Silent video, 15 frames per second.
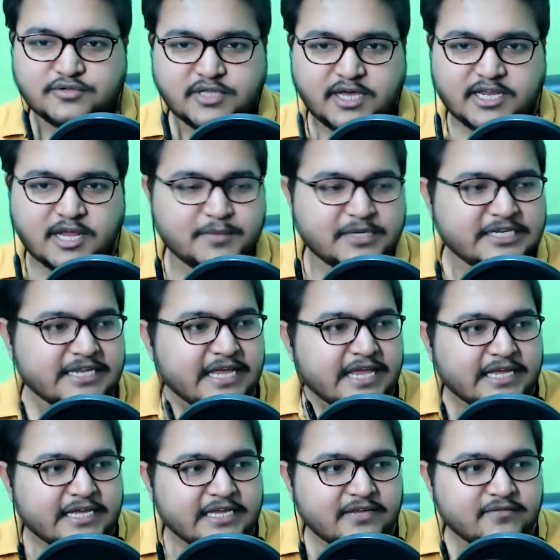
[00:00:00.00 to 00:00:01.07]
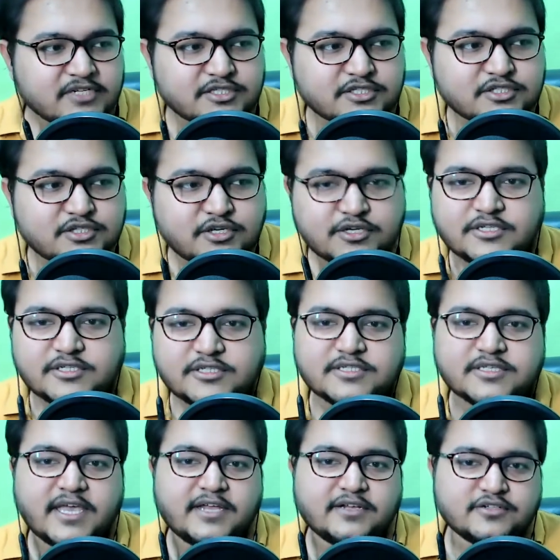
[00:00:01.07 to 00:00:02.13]
that. I mean, even students
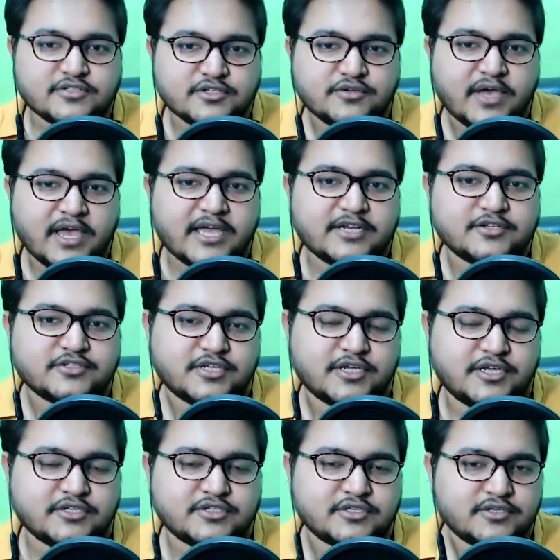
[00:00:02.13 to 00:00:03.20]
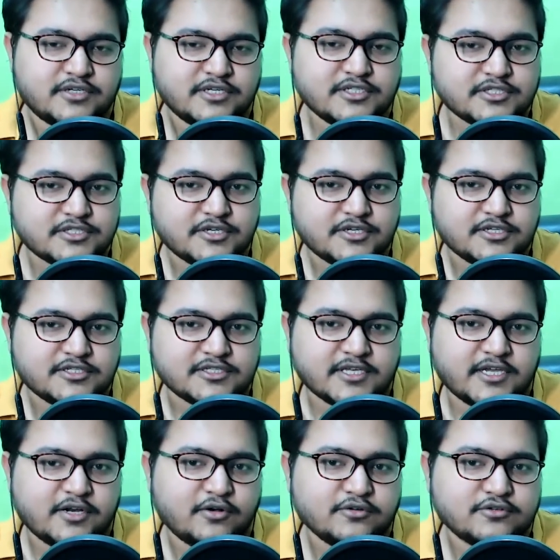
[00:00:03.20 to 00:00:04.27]
can do annotation. These students
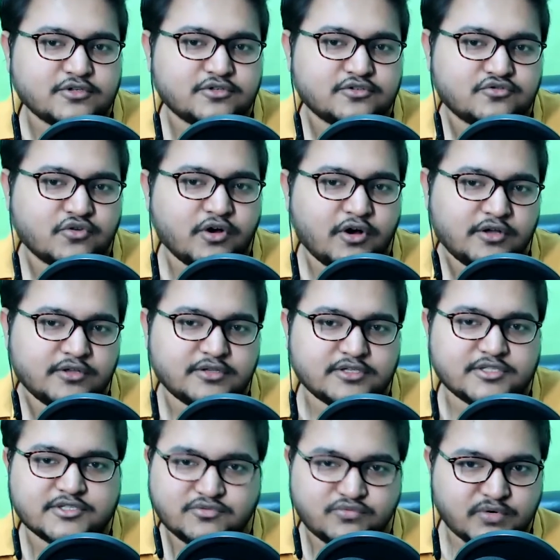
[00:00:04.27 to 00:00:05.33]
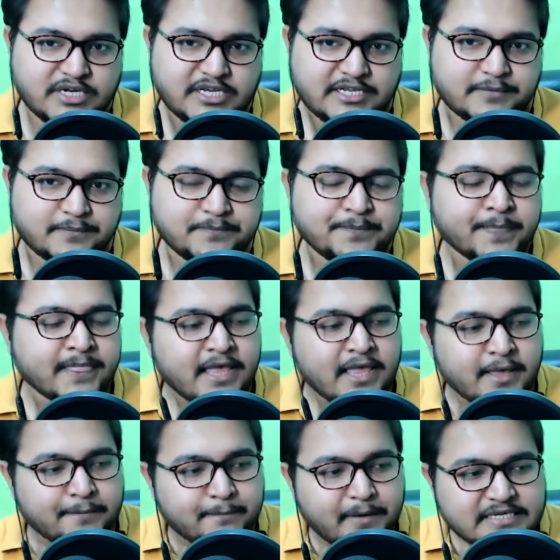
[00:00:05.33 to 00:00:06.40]
can also draw on the screen.
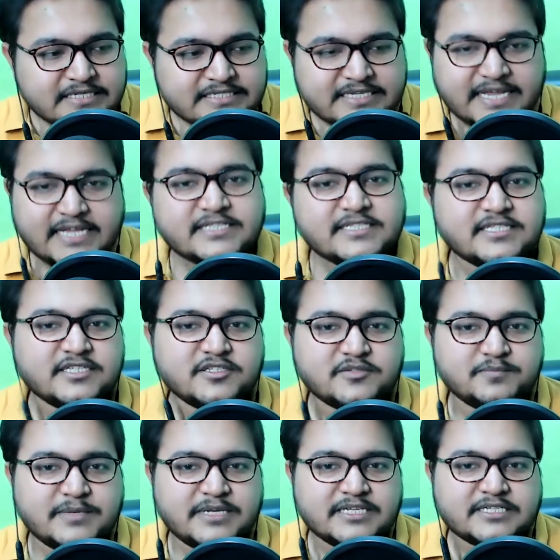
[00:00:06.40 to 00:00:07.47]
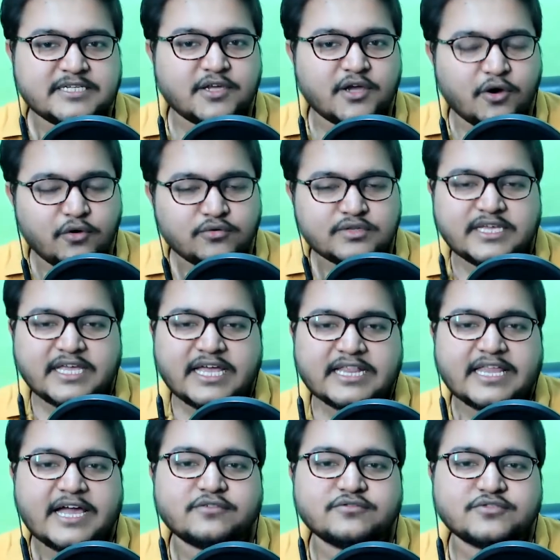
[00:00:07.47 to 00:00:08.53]
but Tencent Meeting only
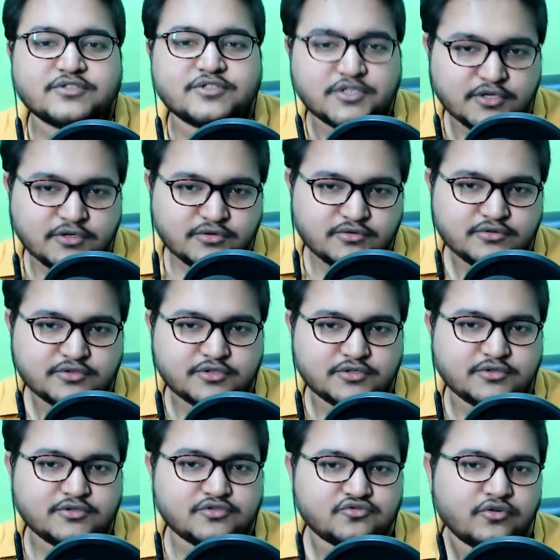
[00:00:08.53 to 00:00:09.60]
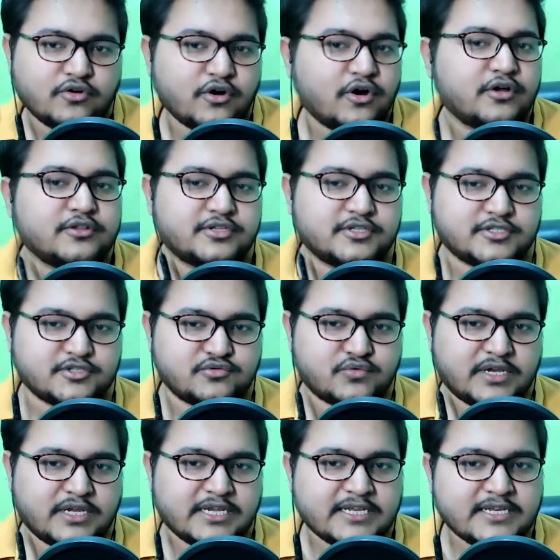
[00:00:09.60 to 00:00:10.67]
allows you to draw on the
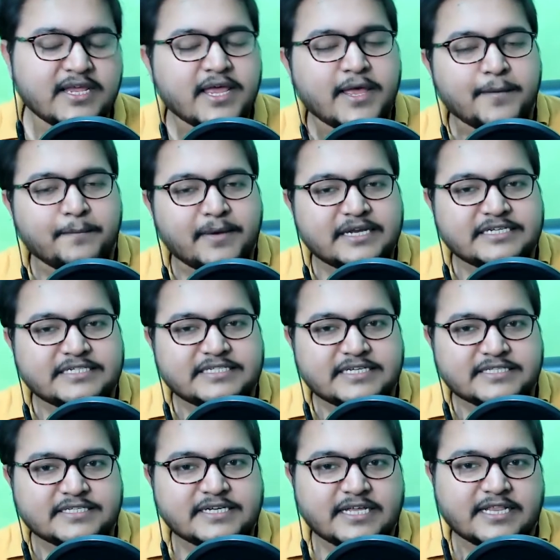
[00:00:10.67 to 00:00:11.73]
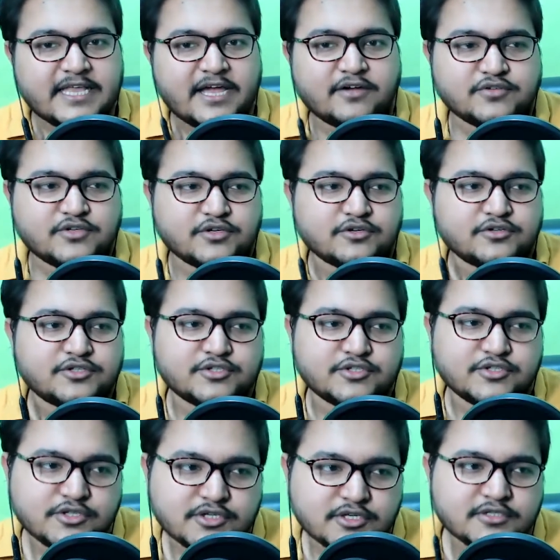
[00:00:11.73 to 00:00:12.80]
screen, but it doesn't allow your
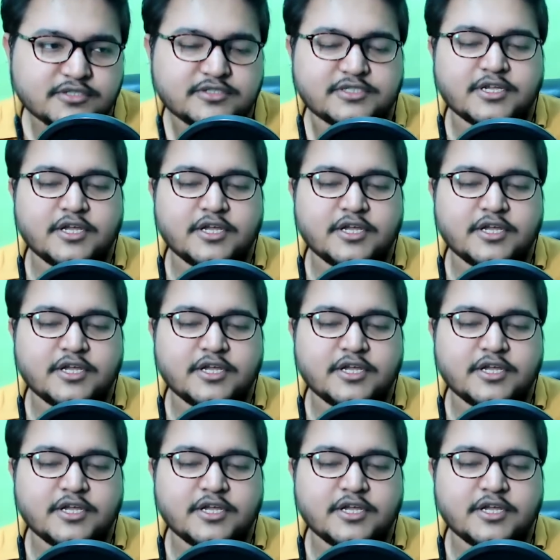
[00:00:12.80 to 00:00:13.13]
student